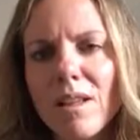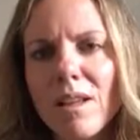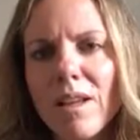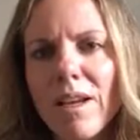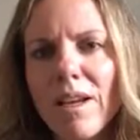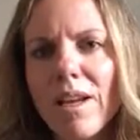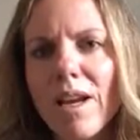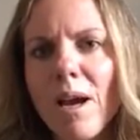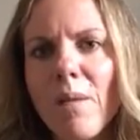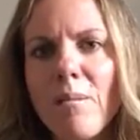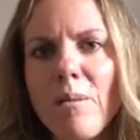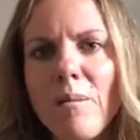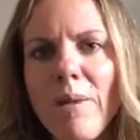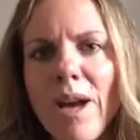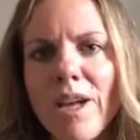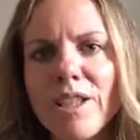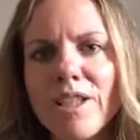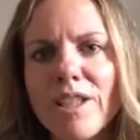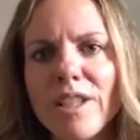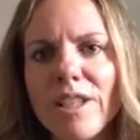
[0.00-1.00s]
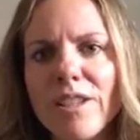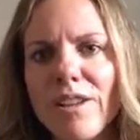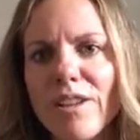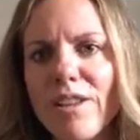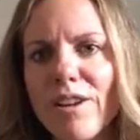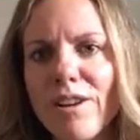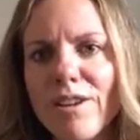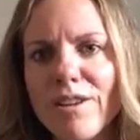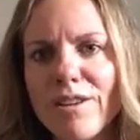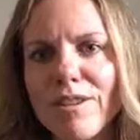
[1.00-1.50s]
Like, I'm imagining that
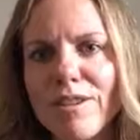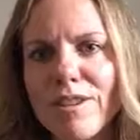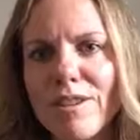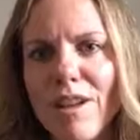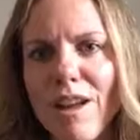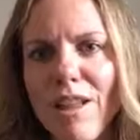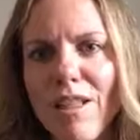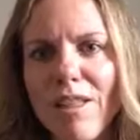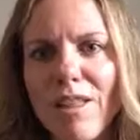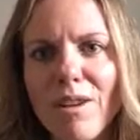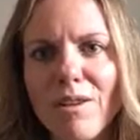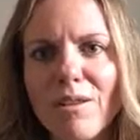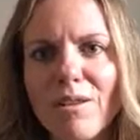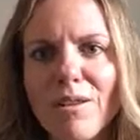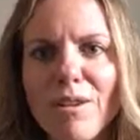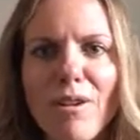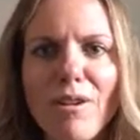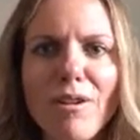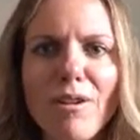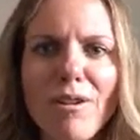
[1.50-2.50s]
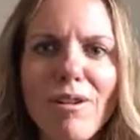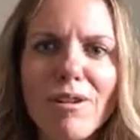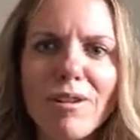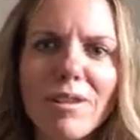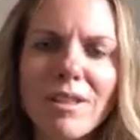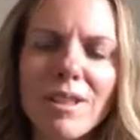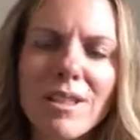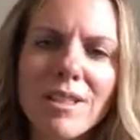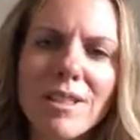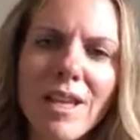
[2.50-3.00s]
there's a little girl
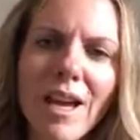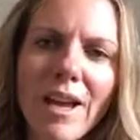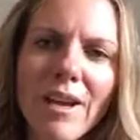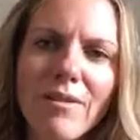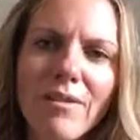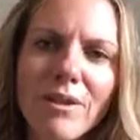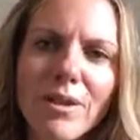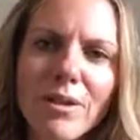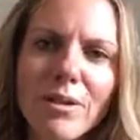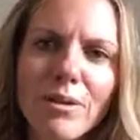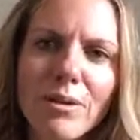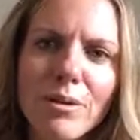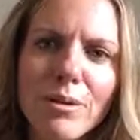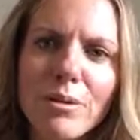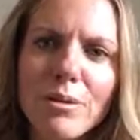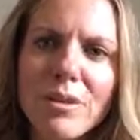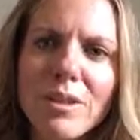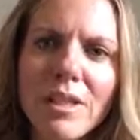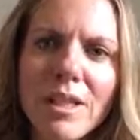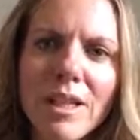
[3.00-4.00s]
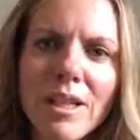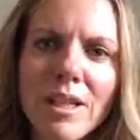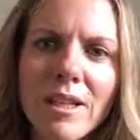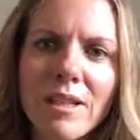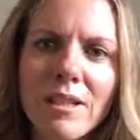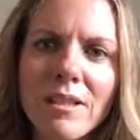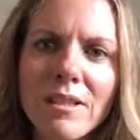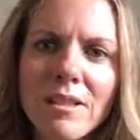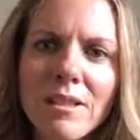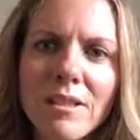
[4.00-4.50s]
inside of you who's
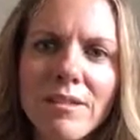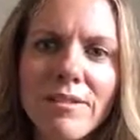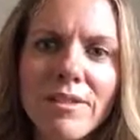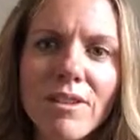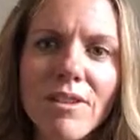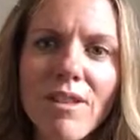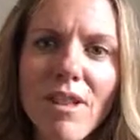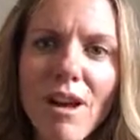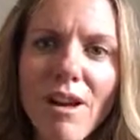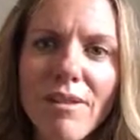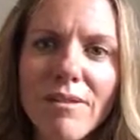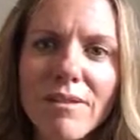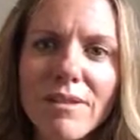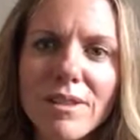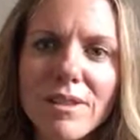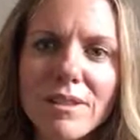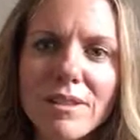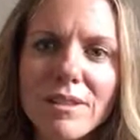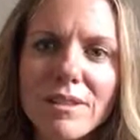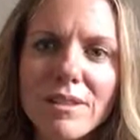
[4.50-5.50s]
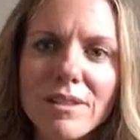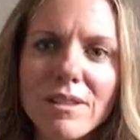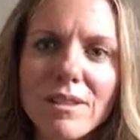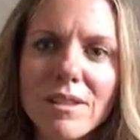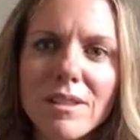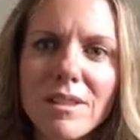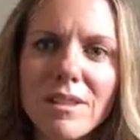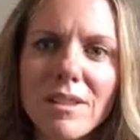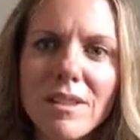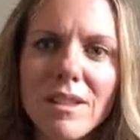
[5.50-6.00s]
needing to feel loved
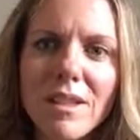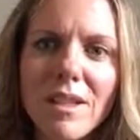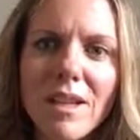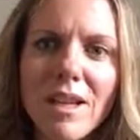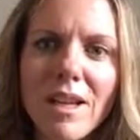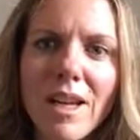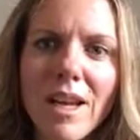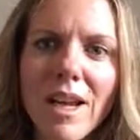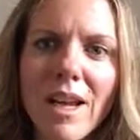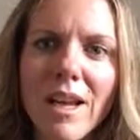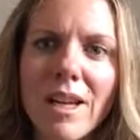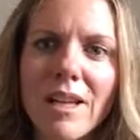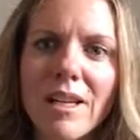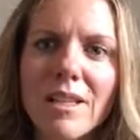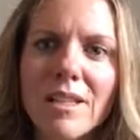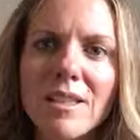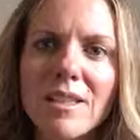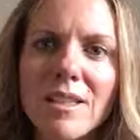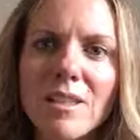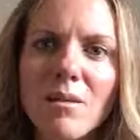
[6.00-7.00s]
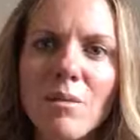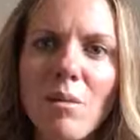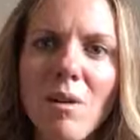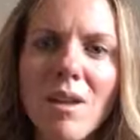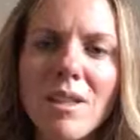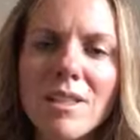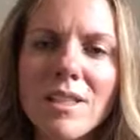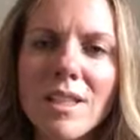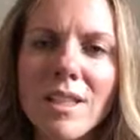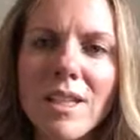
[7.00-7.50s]
and
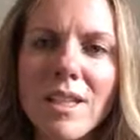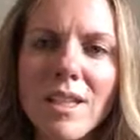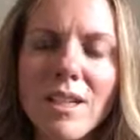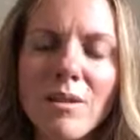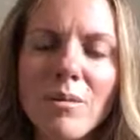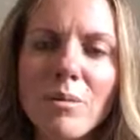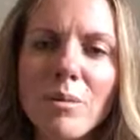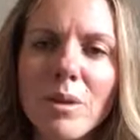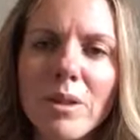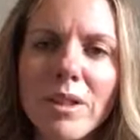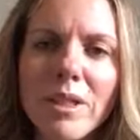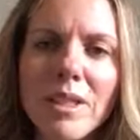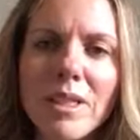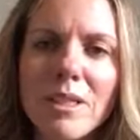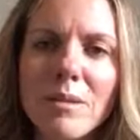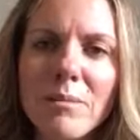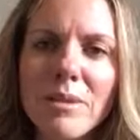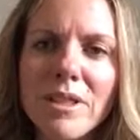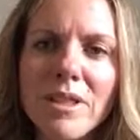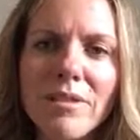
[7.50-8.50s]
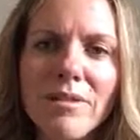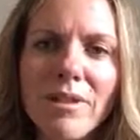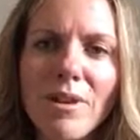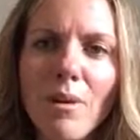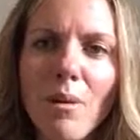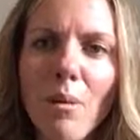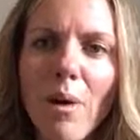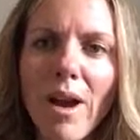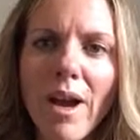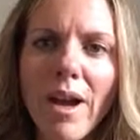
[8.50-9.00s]
wants it in a really
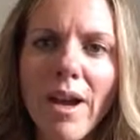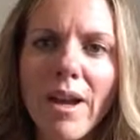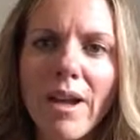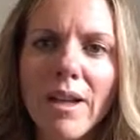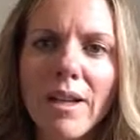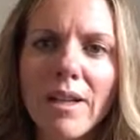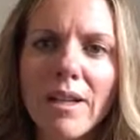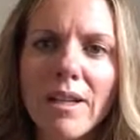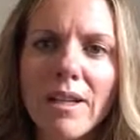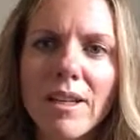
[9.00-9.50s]
specific way.